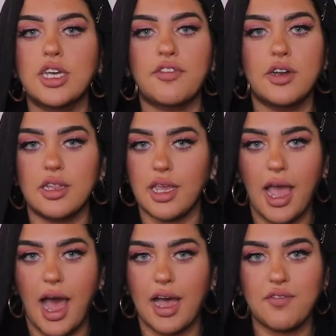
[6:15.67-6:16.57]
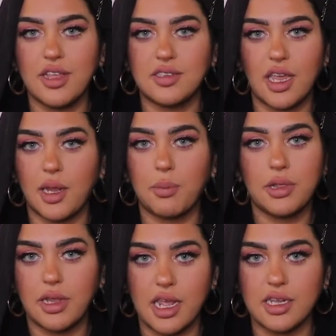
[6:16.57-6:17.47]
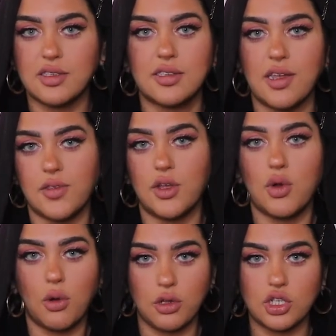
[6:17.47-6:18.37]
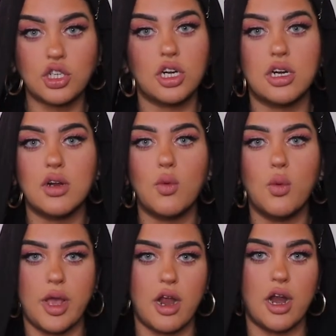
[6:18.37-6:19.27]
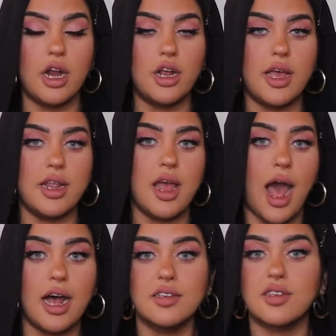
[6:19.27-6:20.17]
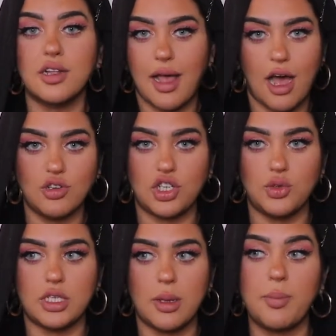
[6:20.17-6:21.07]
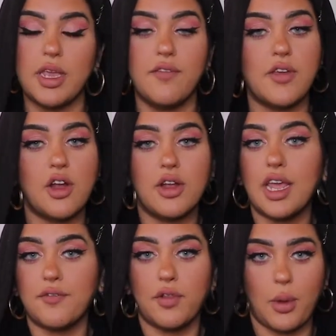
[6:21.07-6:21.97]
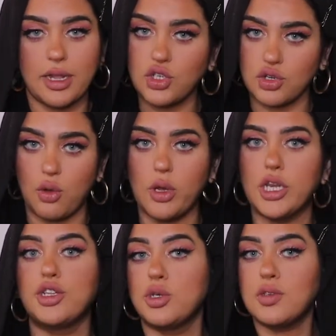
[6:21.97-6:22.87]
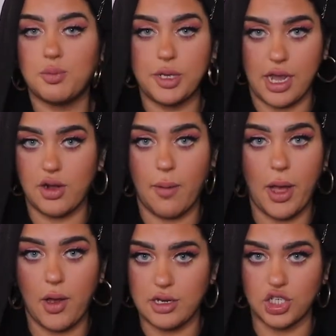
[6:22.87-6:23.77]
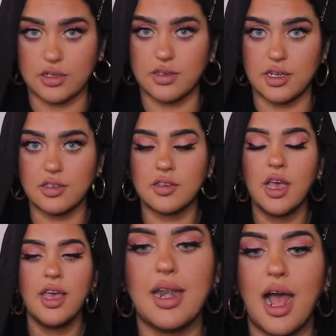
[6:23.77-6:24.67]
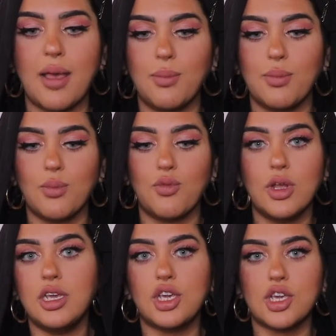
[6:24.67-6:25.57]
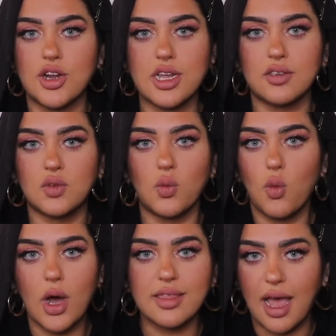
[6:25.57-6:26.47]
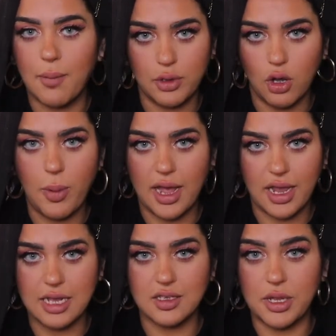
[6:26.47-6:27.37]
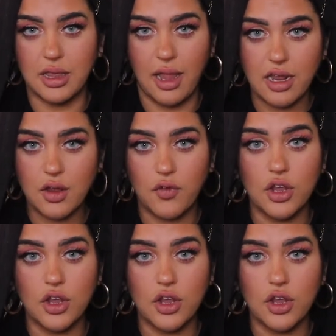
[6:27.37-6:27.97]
definitely have this like place in the culture where it has allowed you to be very influential when you do speak out about injustice. And I'm really curious what that blowback has been like for